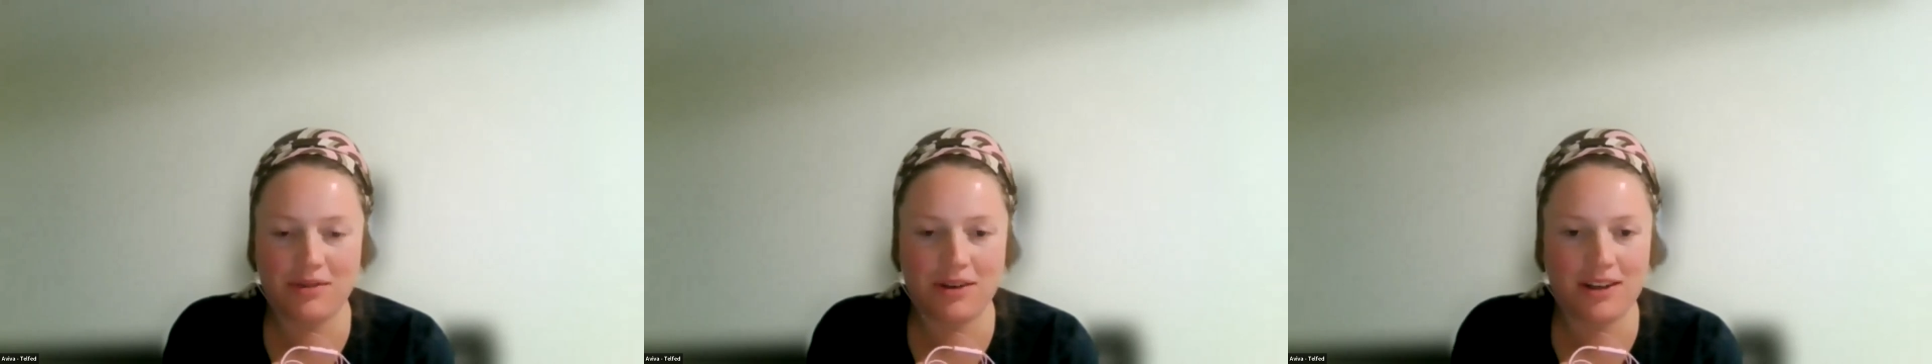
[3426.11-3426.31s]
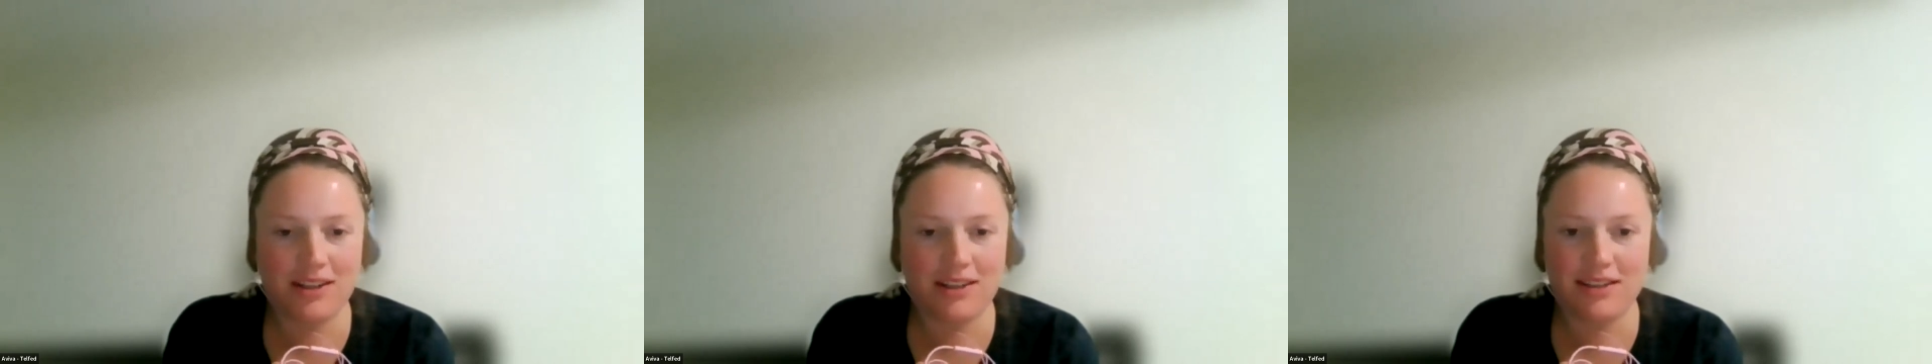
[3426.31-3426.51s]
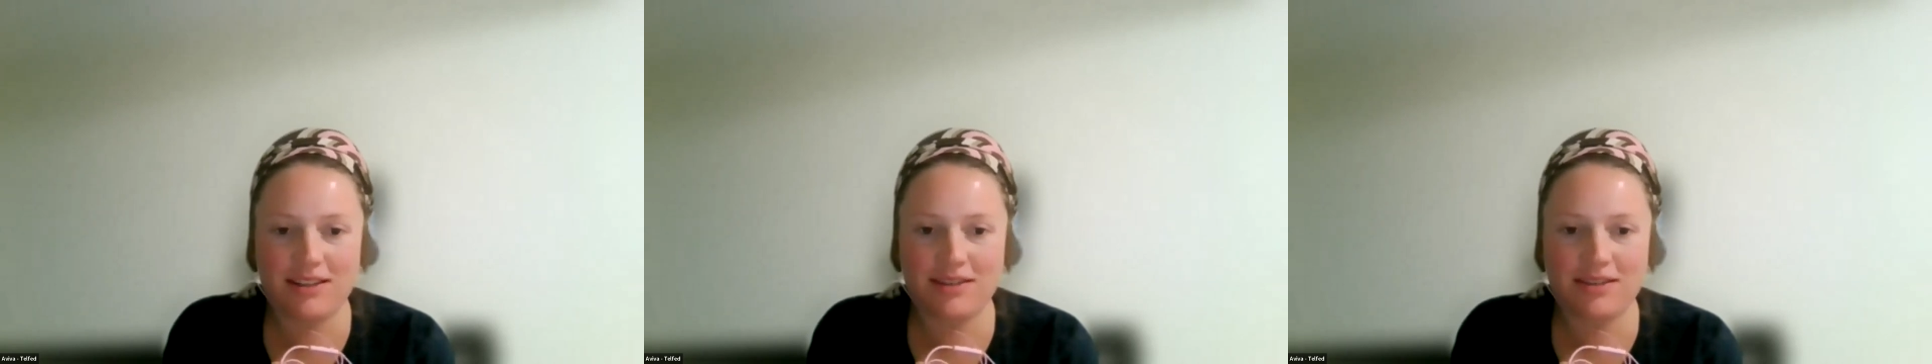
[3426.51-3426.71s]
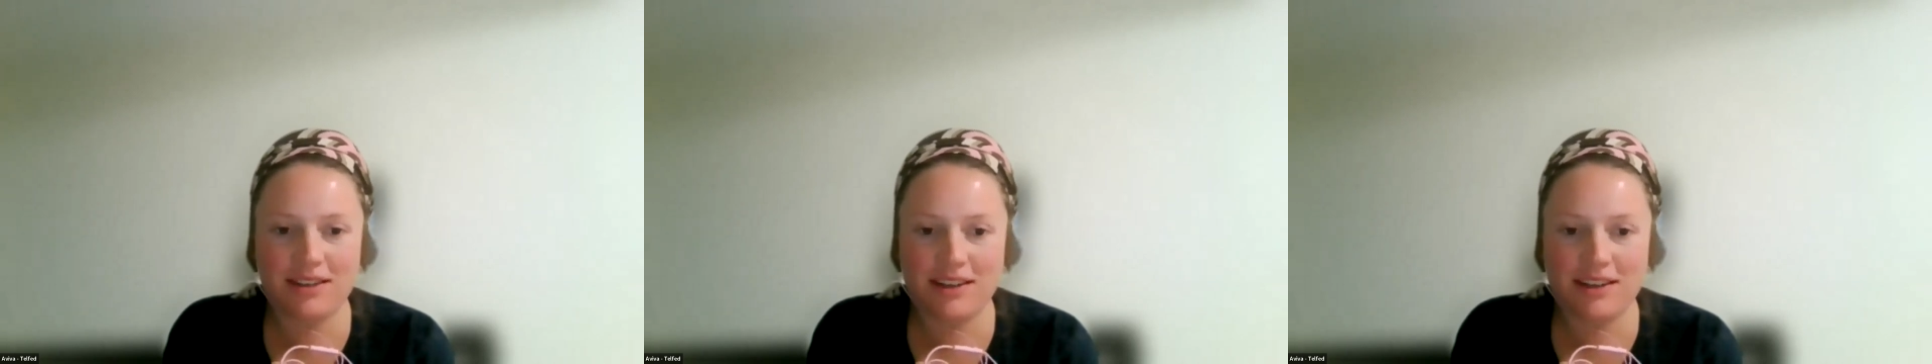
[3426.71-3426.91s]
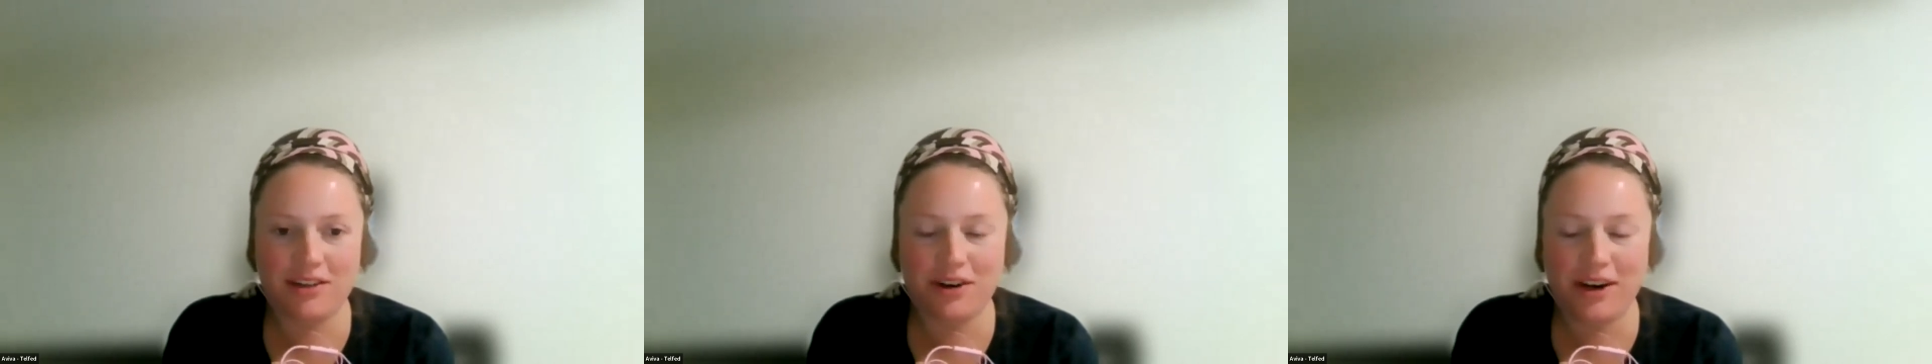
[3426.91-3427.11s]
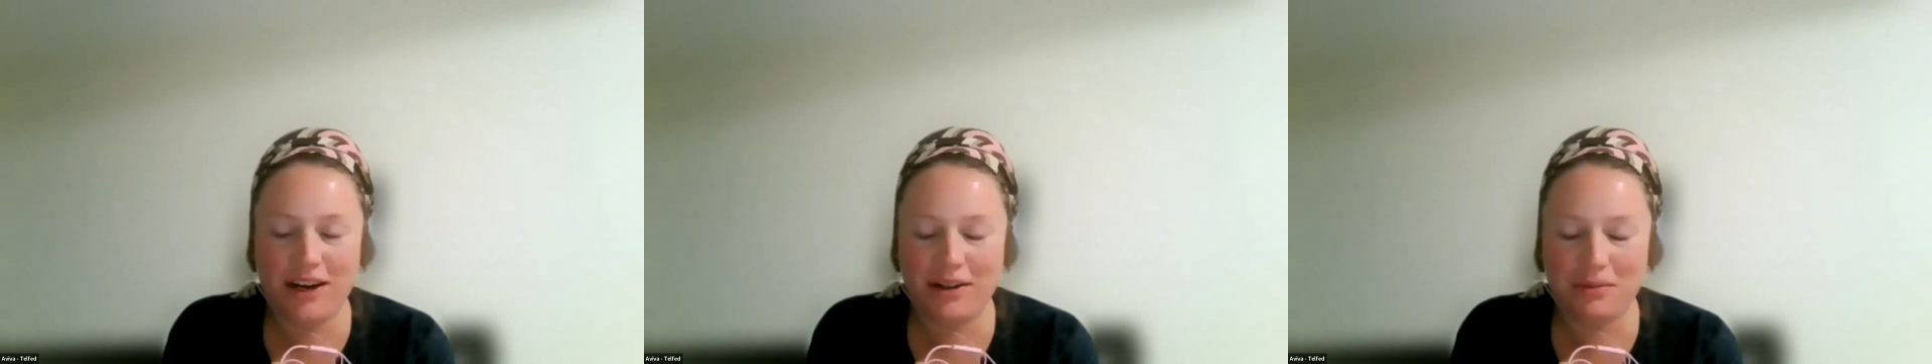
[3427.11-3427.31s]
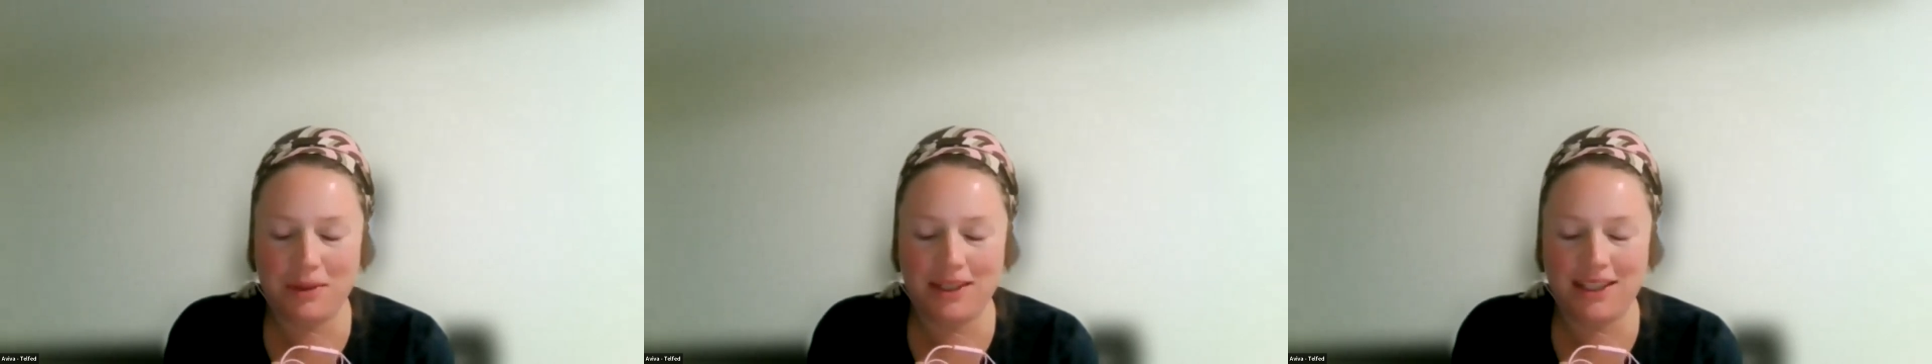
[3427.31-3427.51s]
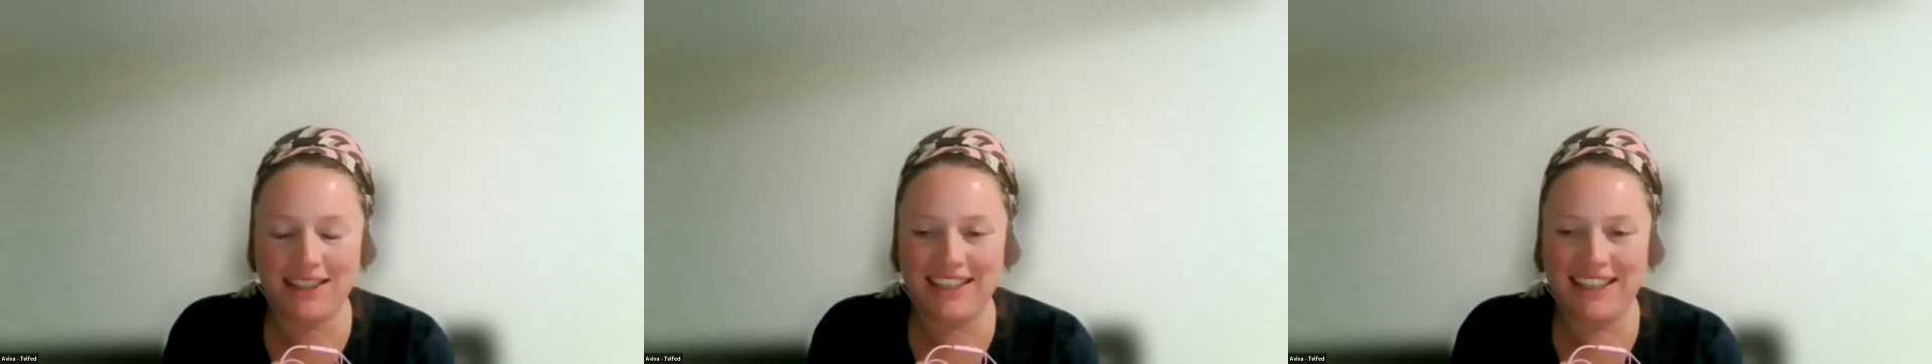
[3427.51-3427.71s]
was
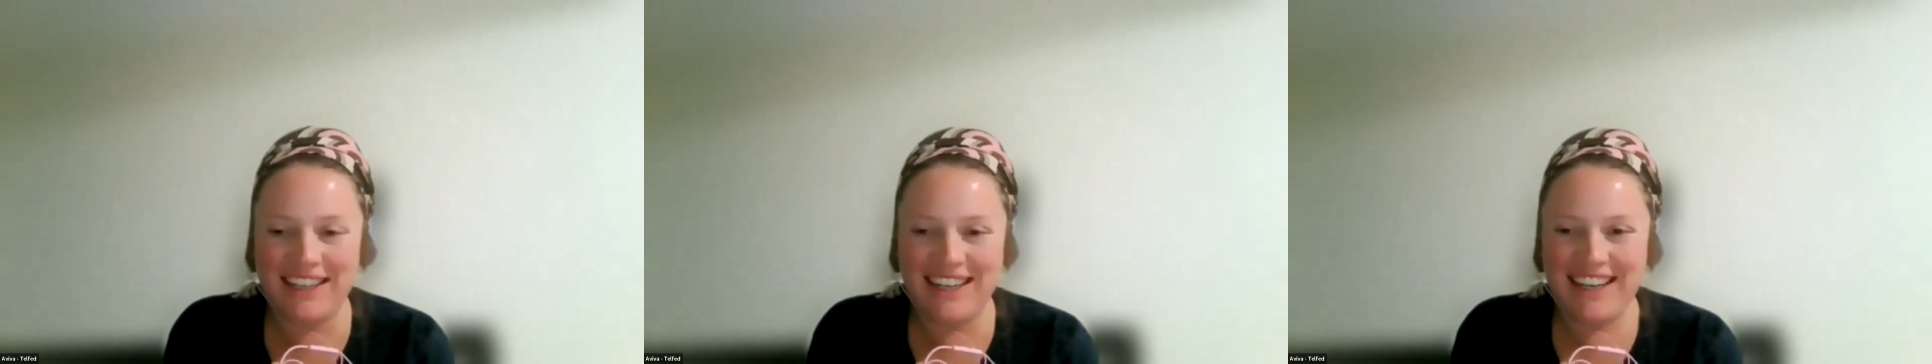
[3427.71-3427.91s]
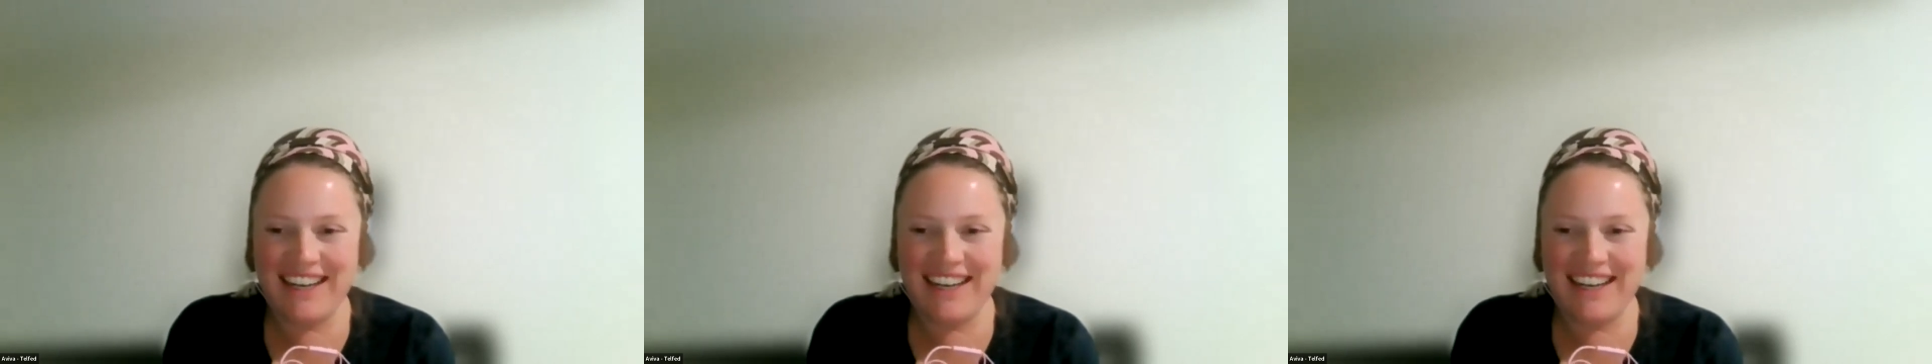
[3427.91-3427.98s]
incredible.